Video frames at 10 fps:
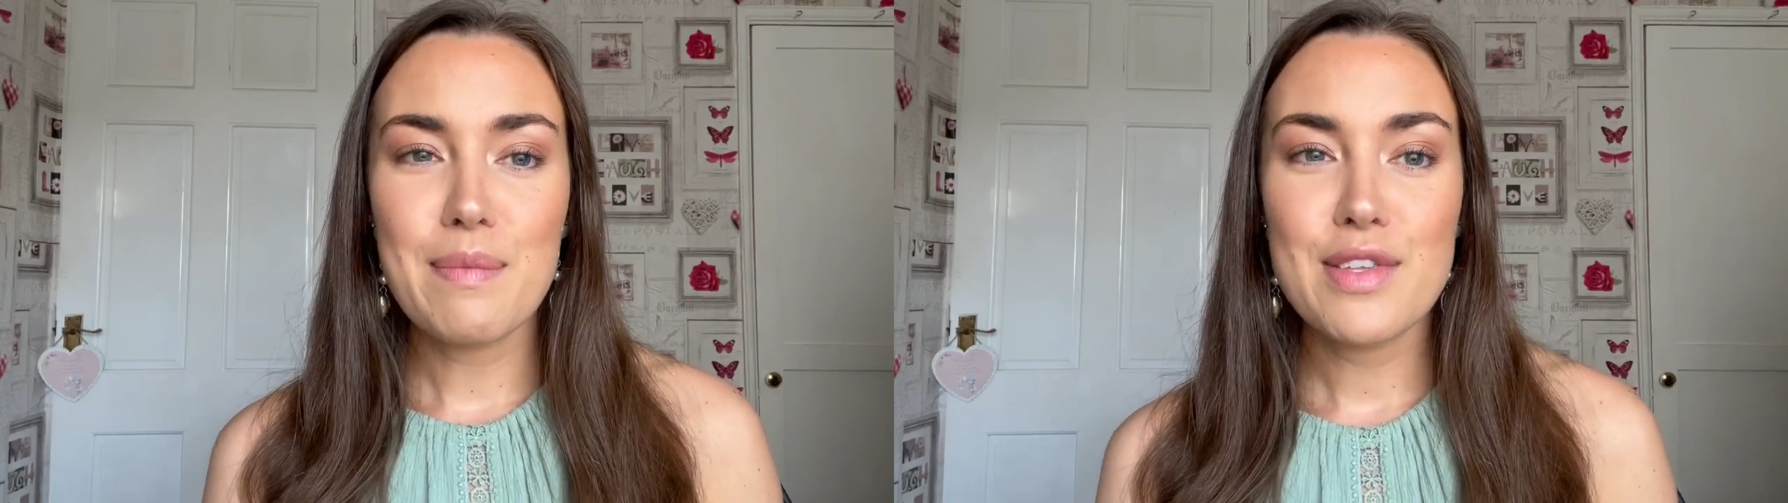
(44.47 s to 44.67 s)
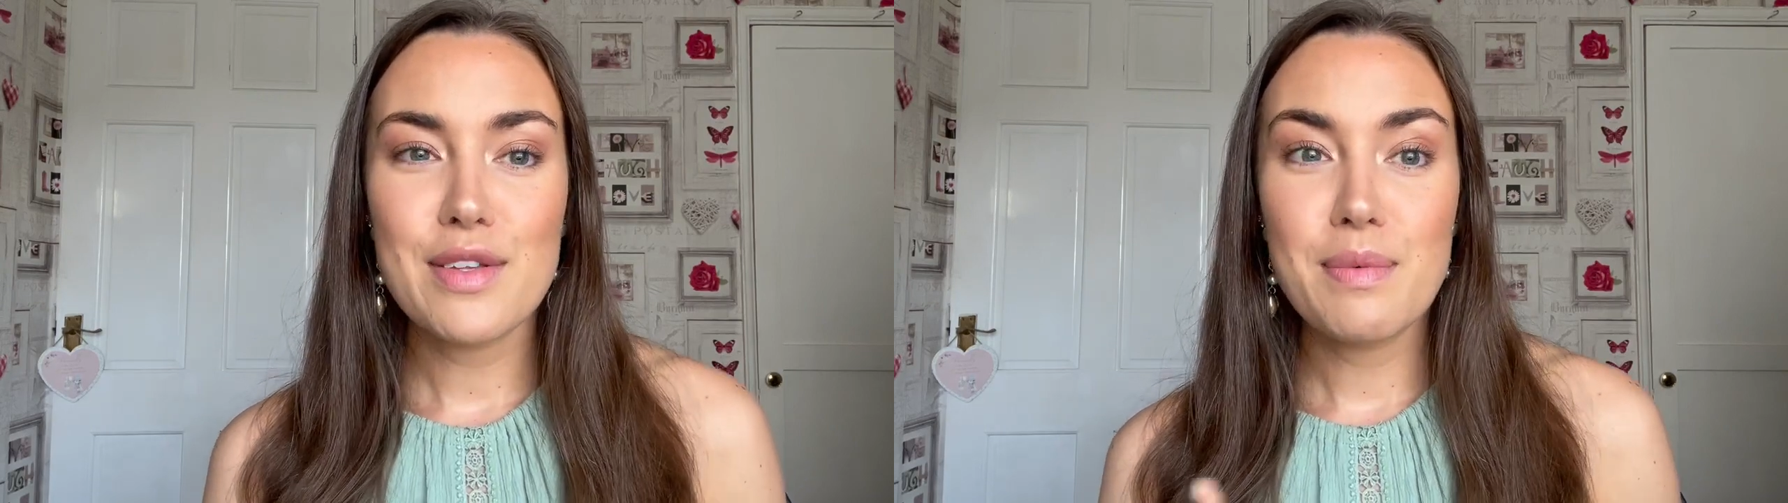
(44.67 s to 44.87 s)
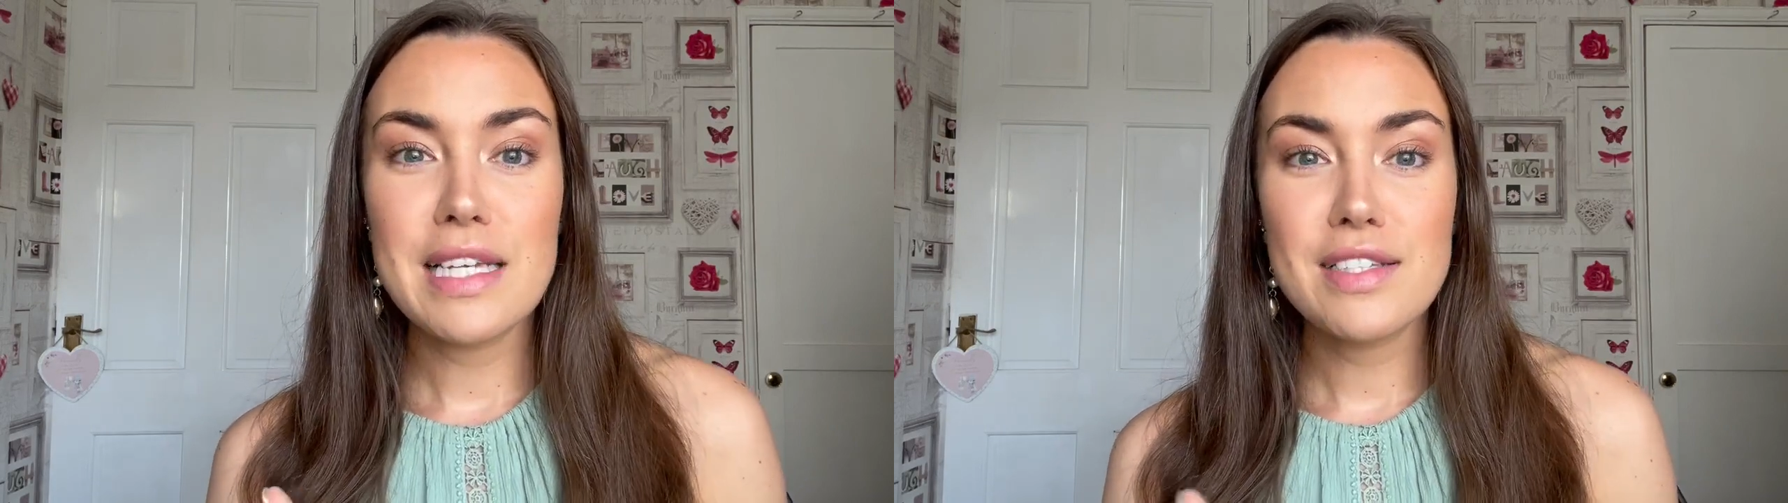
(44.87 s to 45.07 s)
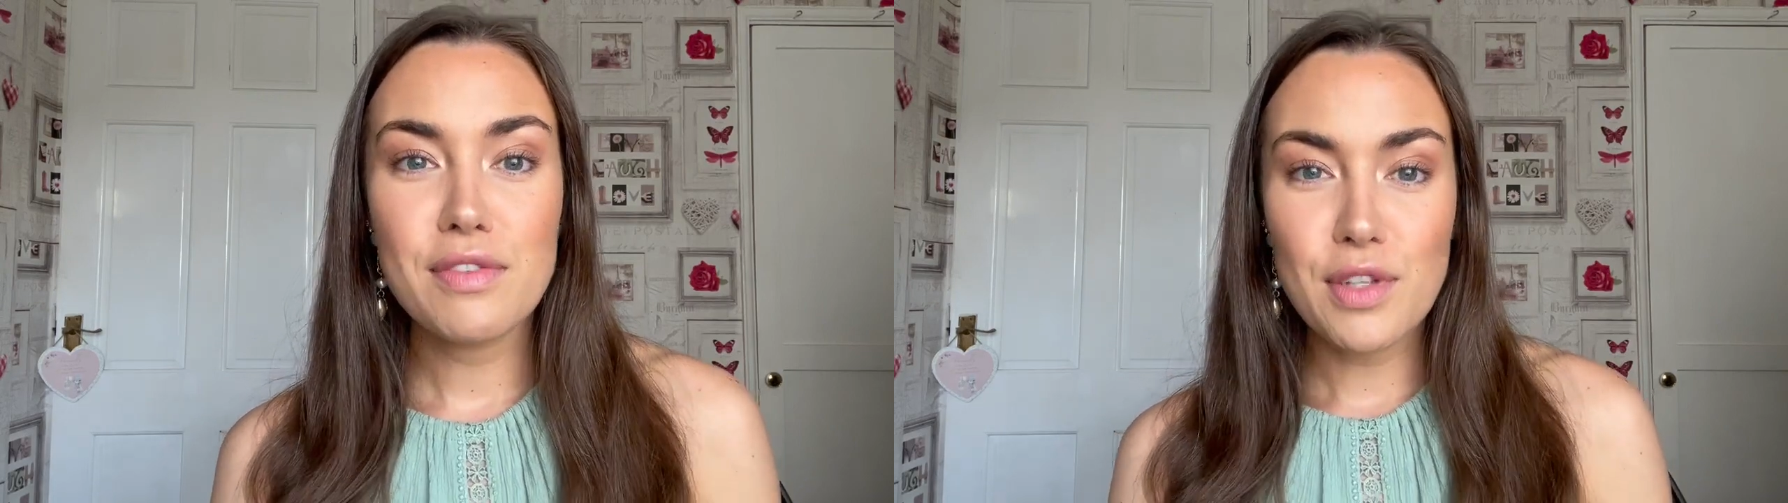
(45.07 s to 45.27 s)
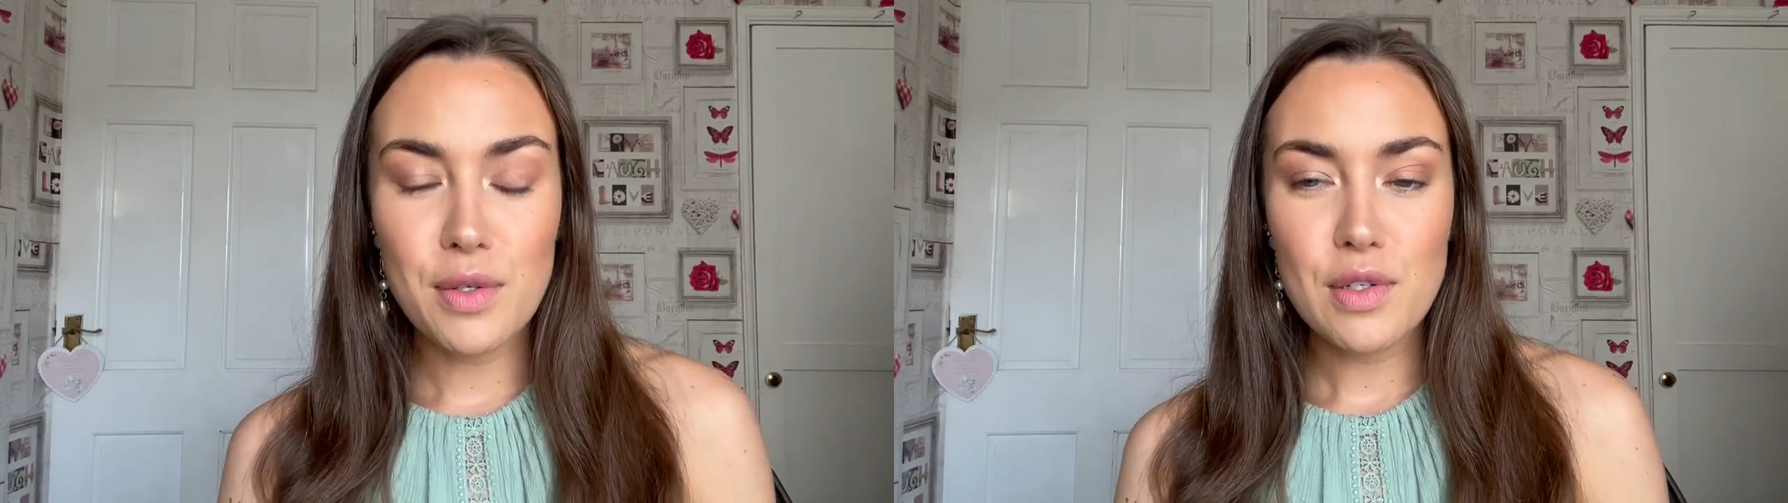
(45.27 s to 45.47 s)
So the piece
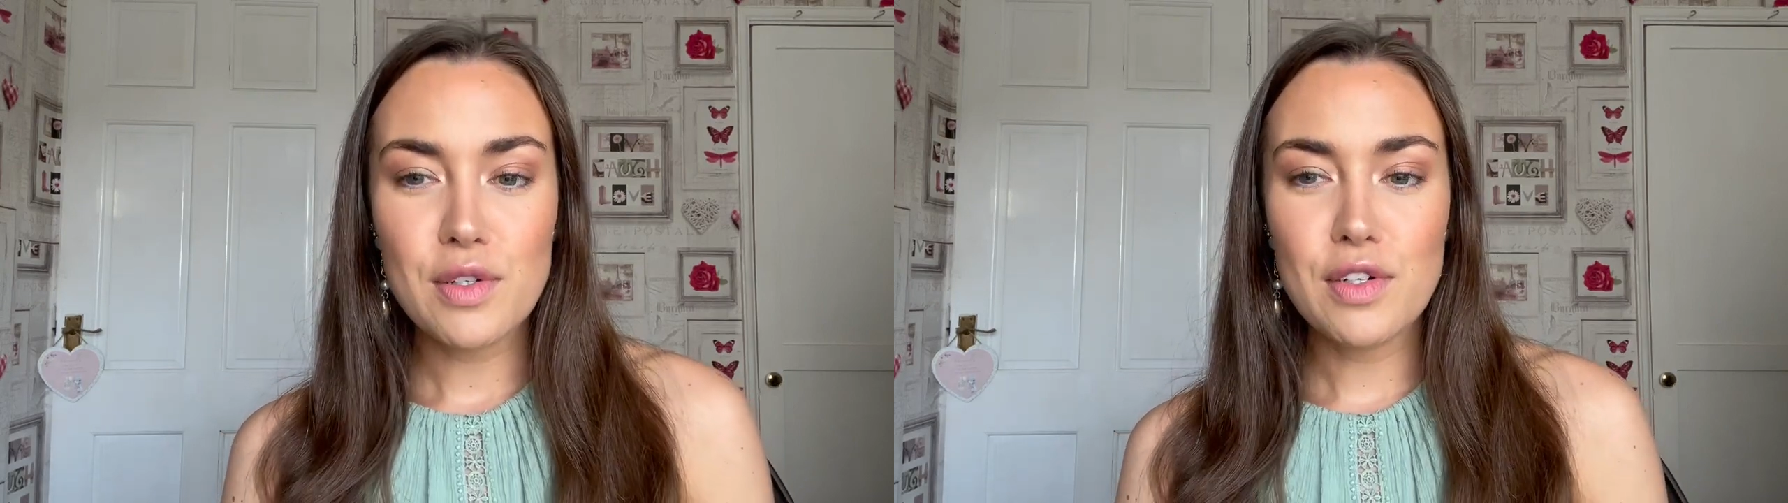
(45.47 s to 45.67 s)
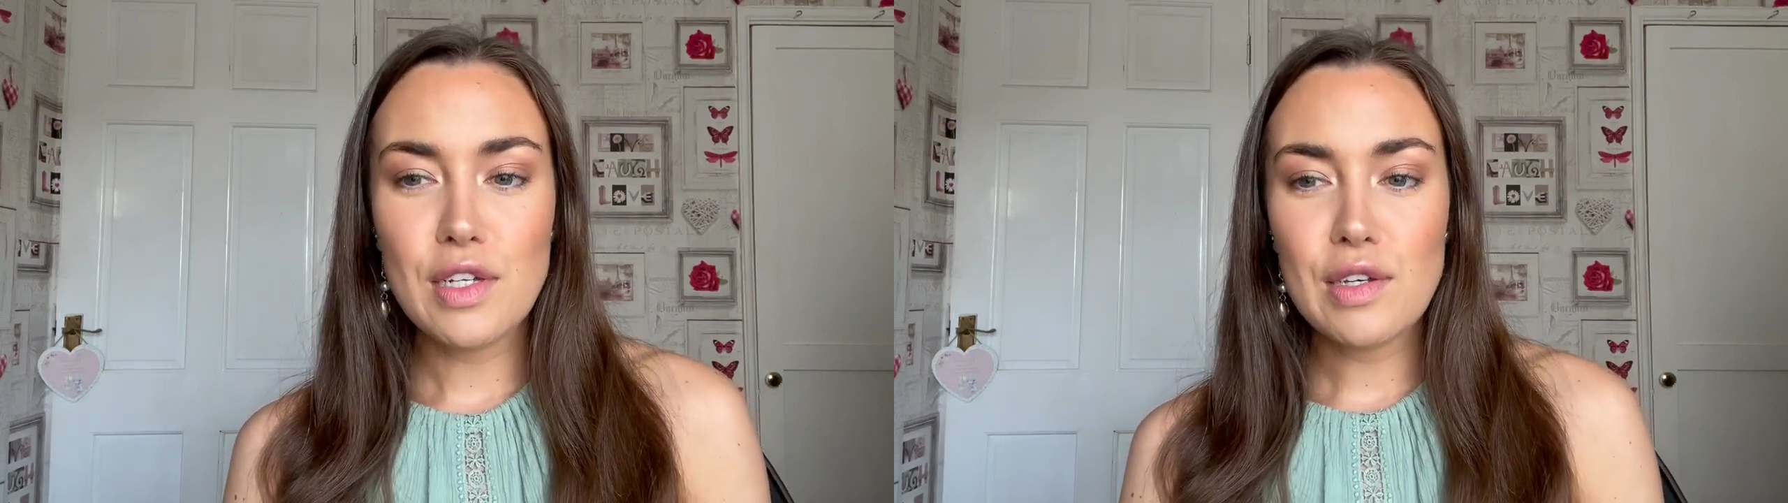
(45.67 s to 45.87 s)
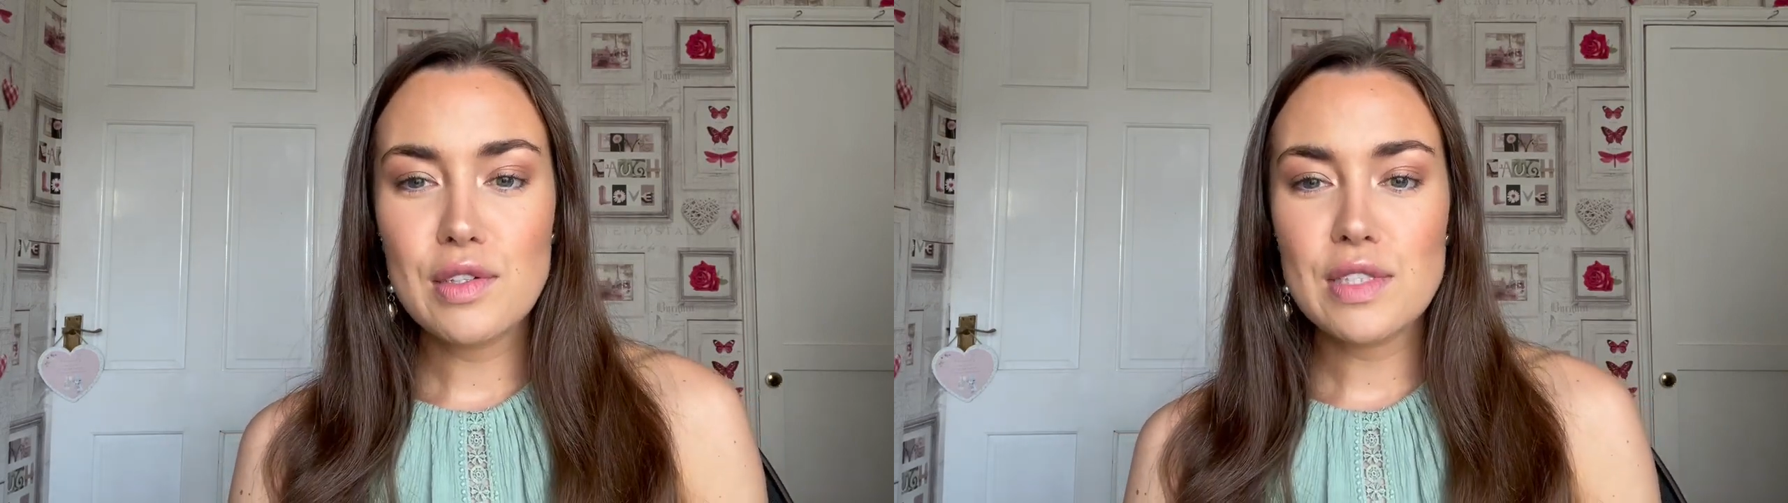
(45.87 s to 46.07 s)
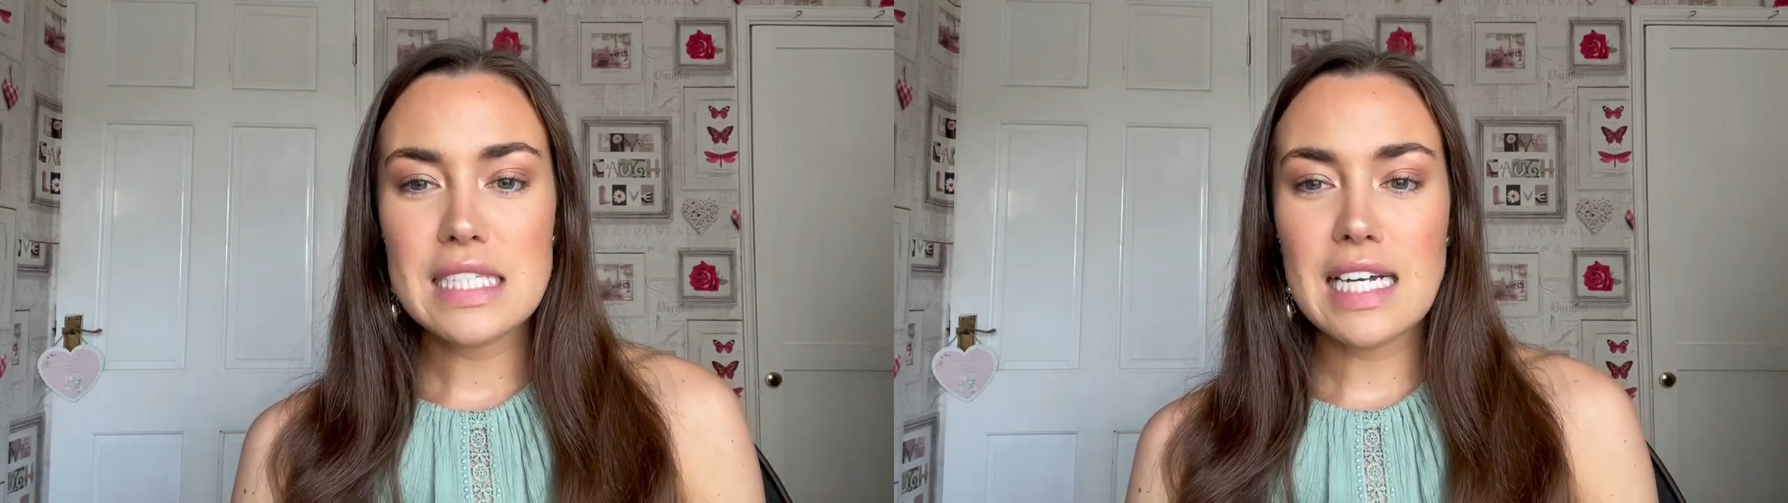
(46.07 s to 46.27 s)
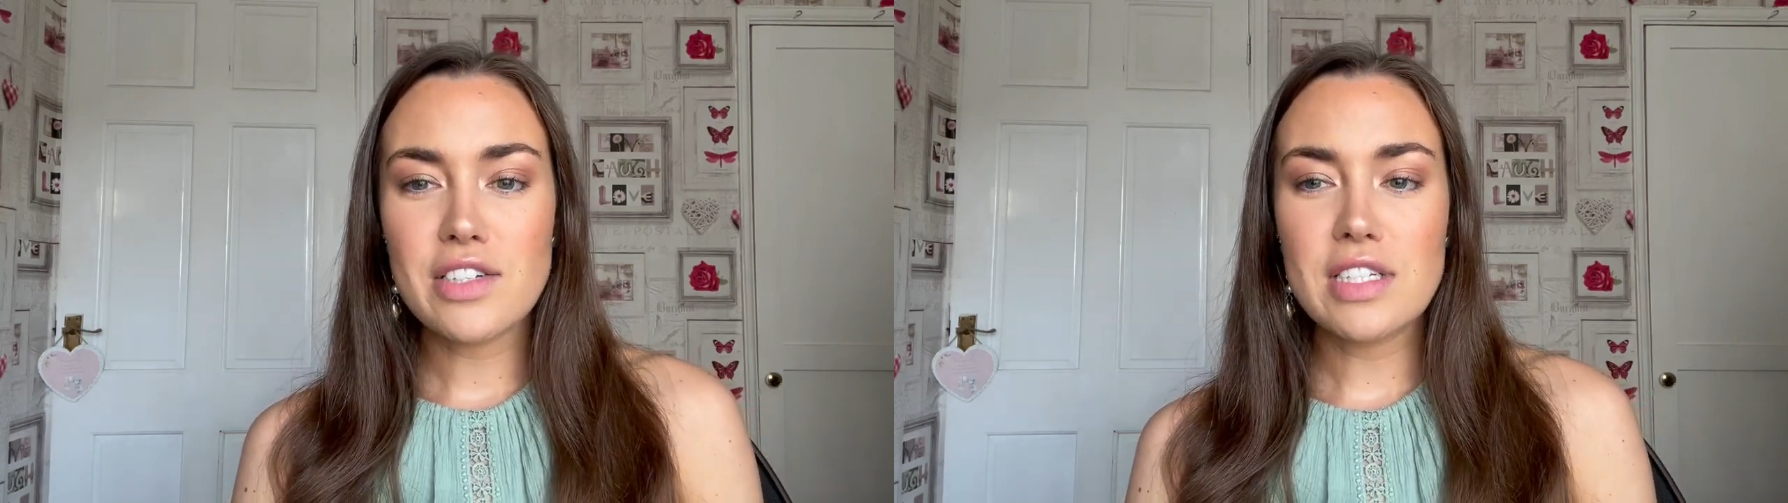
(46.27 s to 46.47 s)
of local good news
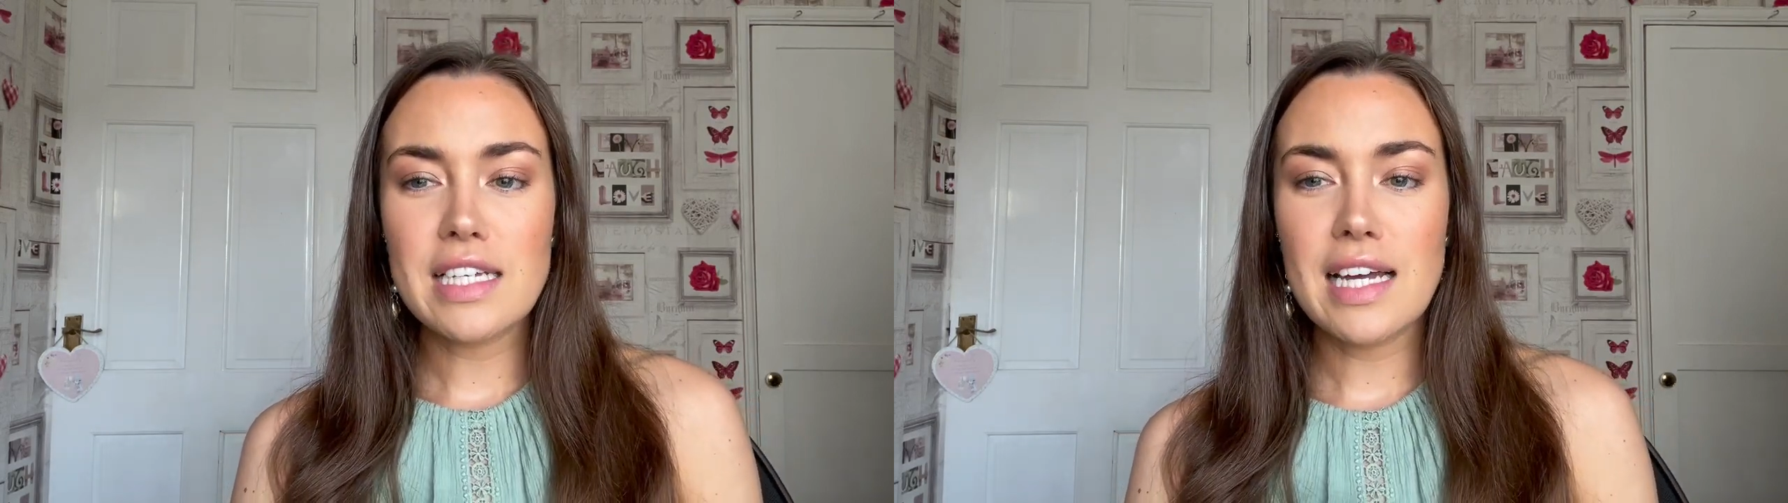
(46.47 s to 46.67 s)
is actually